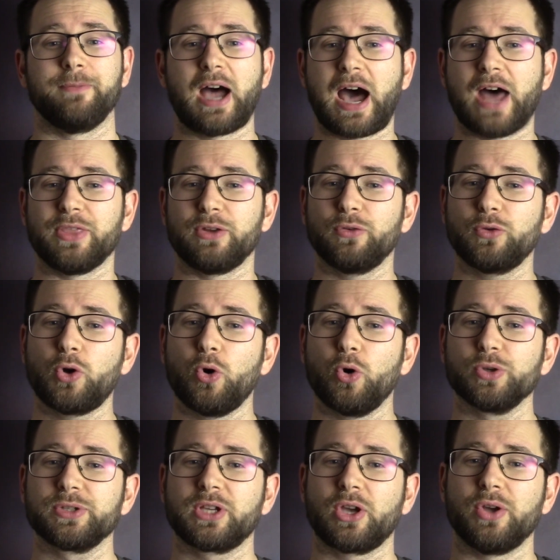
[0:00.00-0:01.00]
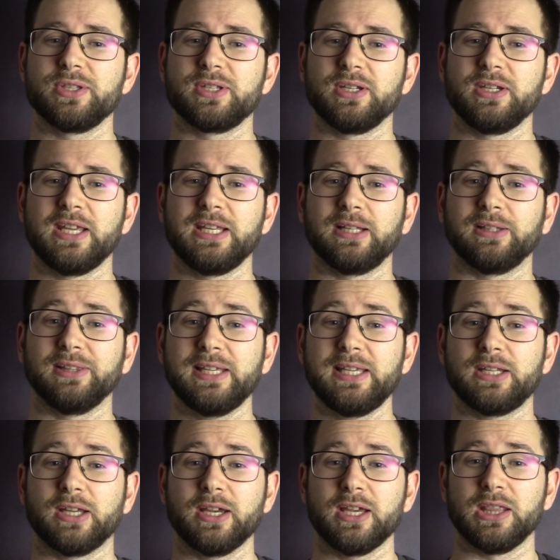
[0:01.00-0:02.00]
and they're of course going to need a
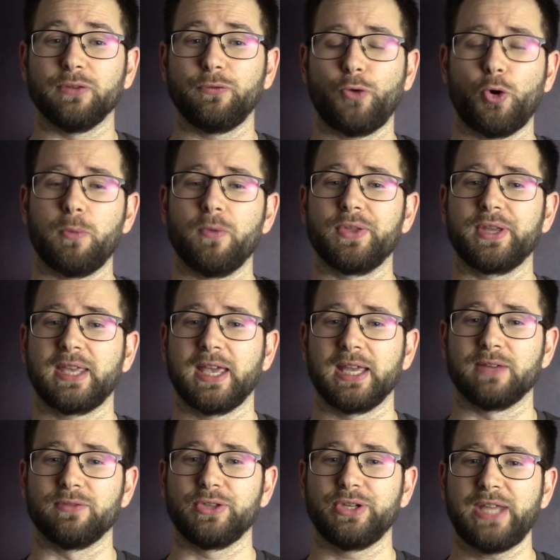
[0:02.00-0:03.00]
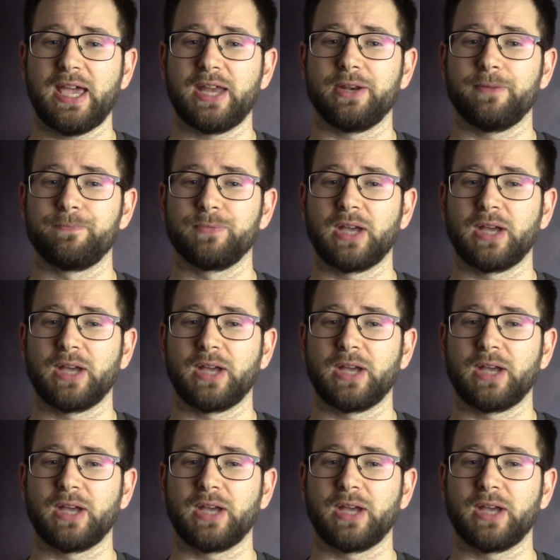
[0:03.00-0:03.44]
leader in the form of the King of the Dead,